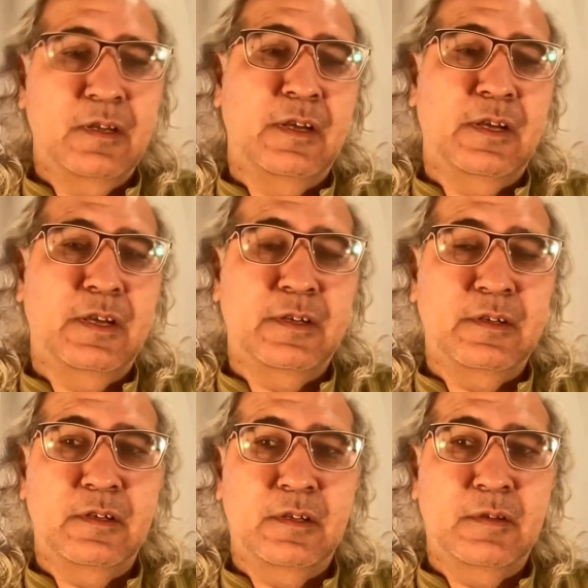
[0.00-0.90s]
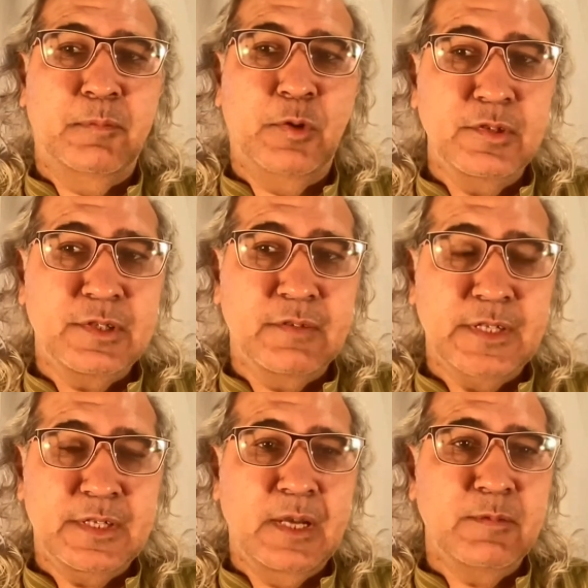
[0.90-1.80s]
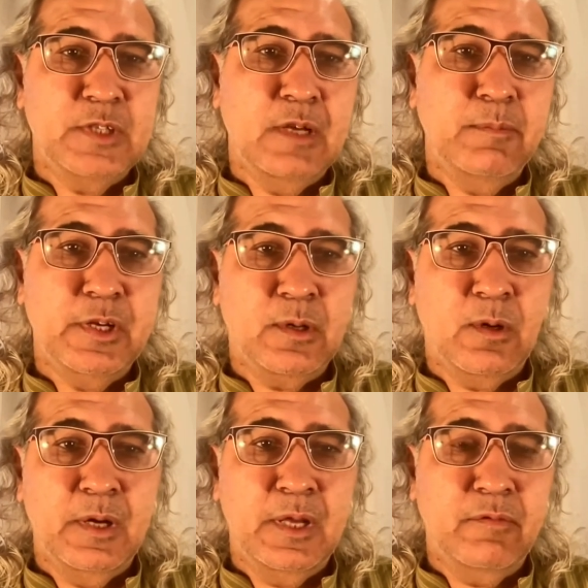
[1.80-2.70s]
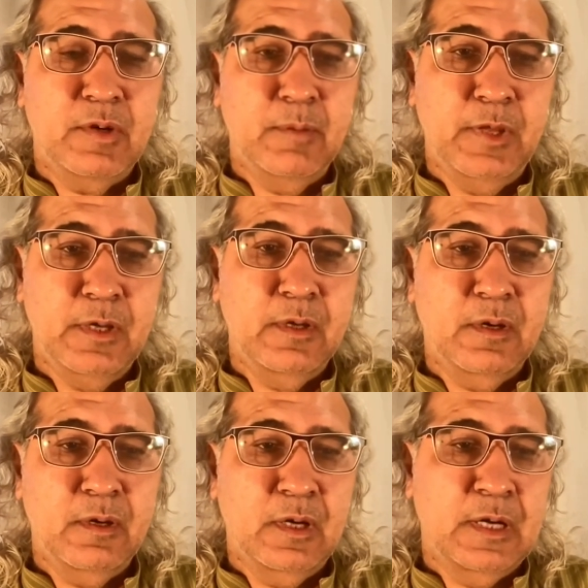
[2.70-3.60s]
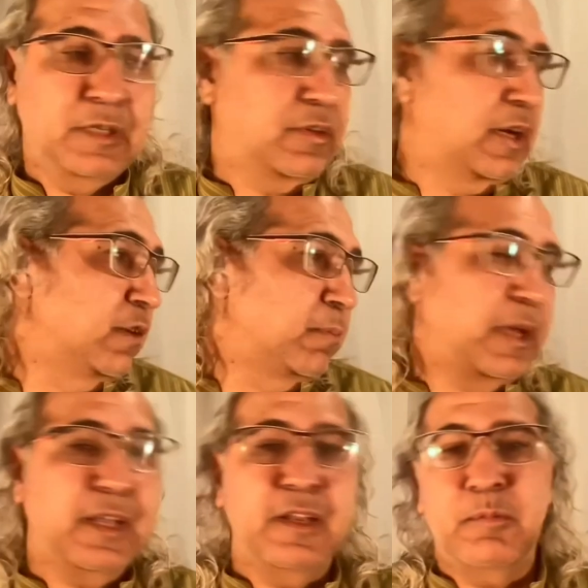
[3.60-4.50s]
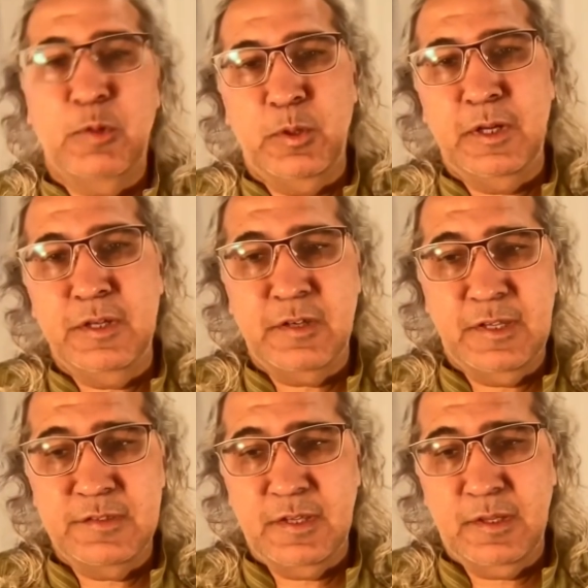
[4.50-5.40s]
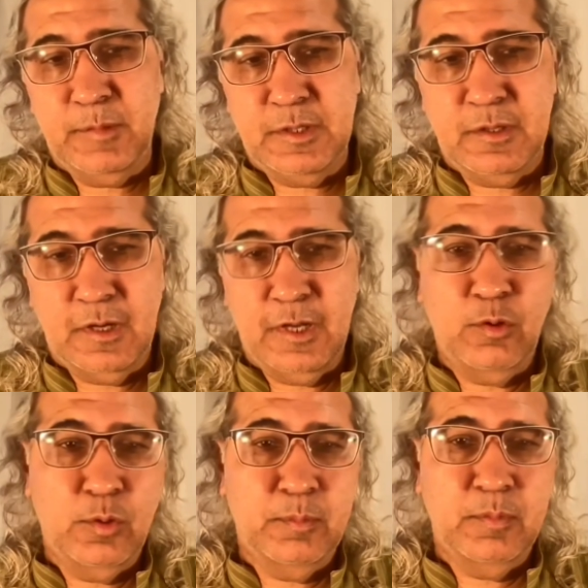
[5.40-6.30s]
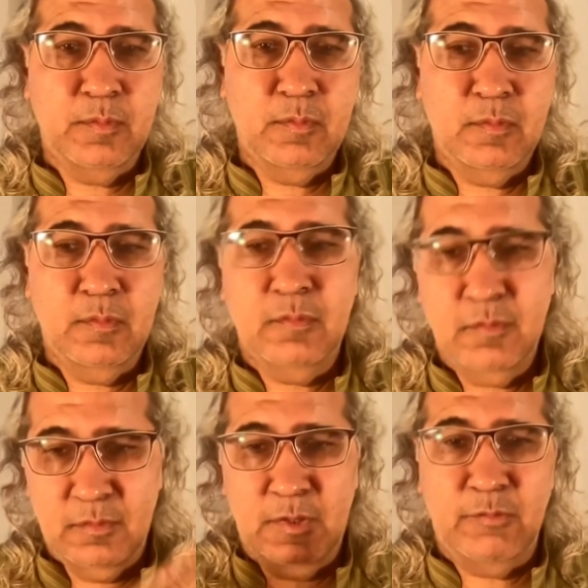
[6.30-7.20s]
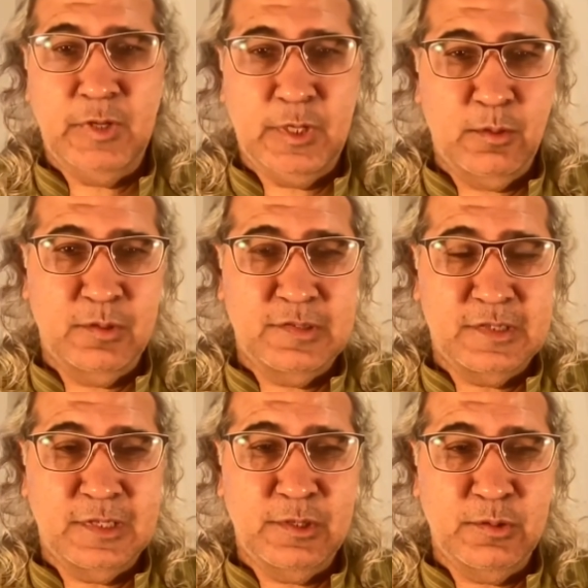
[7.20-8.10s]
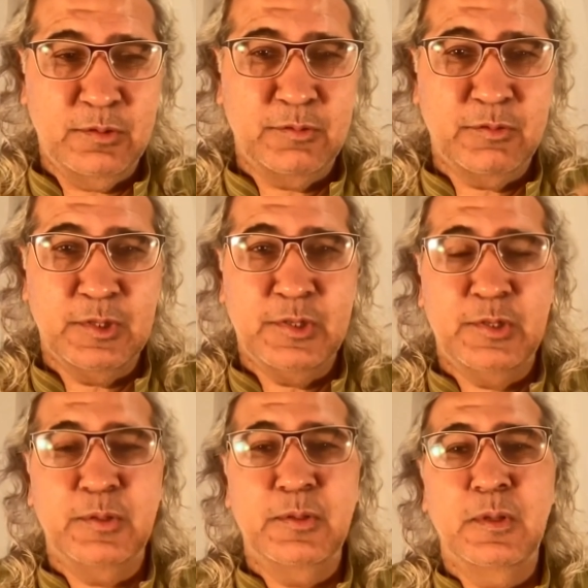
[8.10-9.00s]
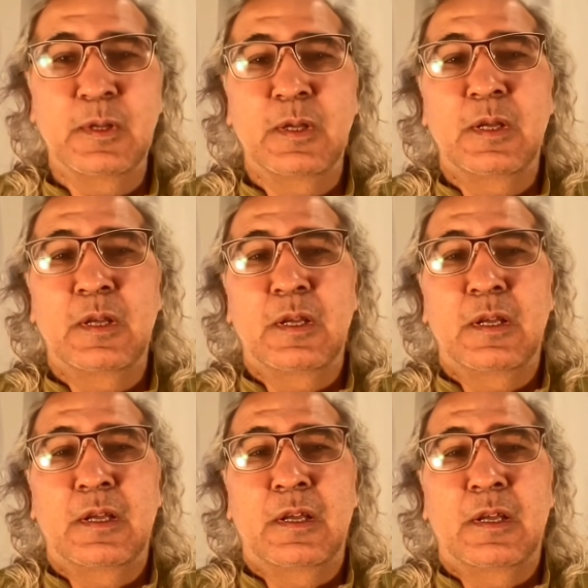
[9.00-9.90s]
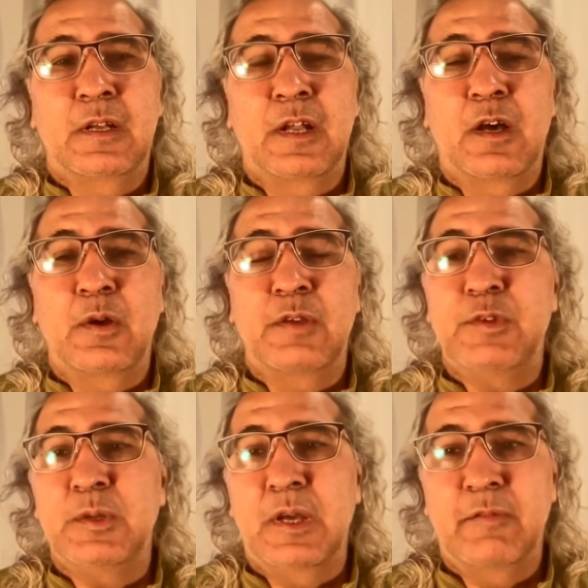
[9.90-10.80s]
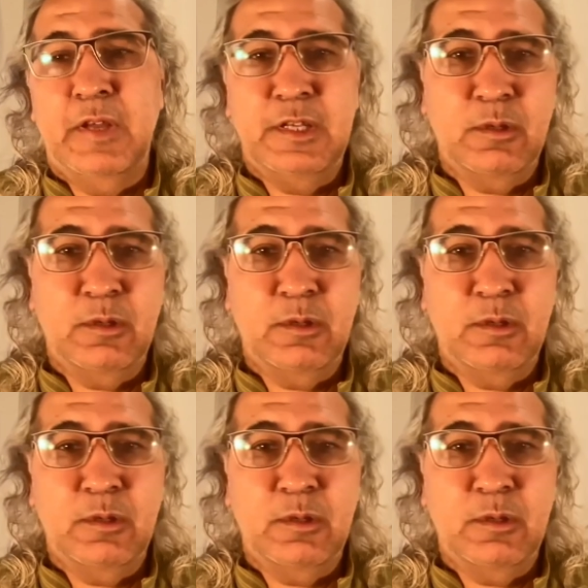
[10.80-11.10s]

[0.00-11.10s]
And uh, most of the times I'll be recording from here. I'll try to make it more interesting, but I hope the video is still useful to you. Now, if you have any